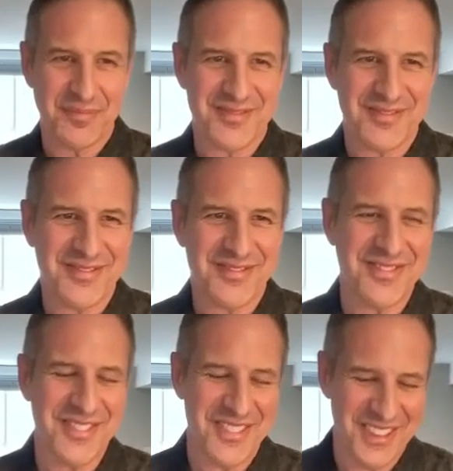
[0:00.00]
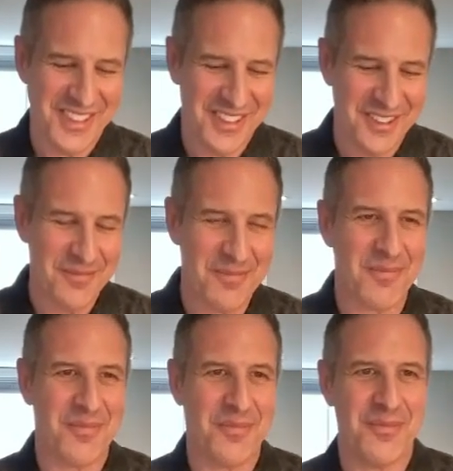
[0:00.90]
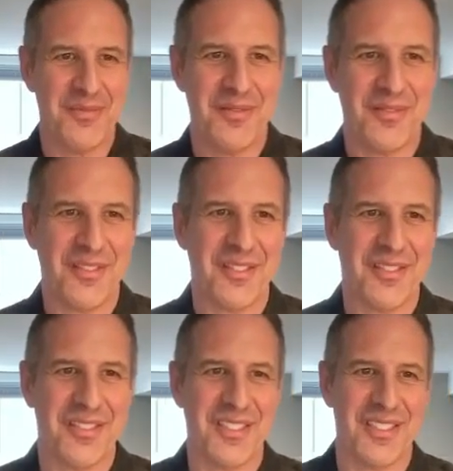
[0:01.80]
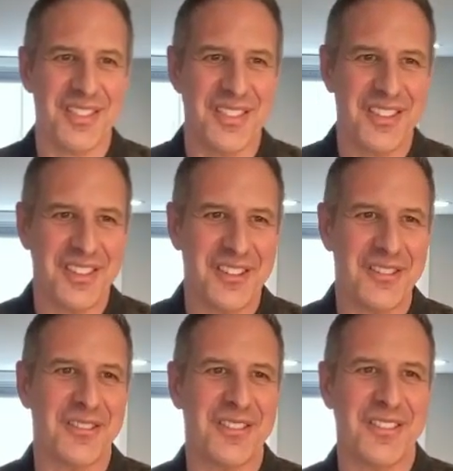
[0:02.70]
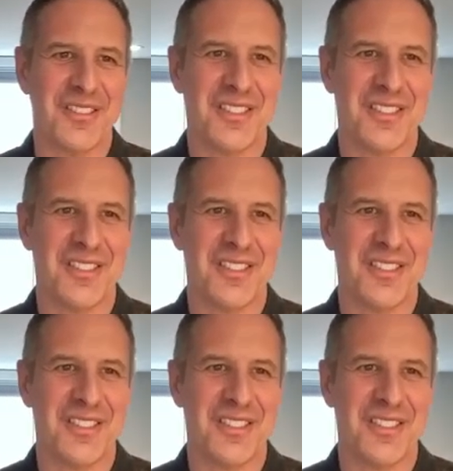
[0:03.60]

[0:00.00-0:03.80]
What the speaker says: [no speech]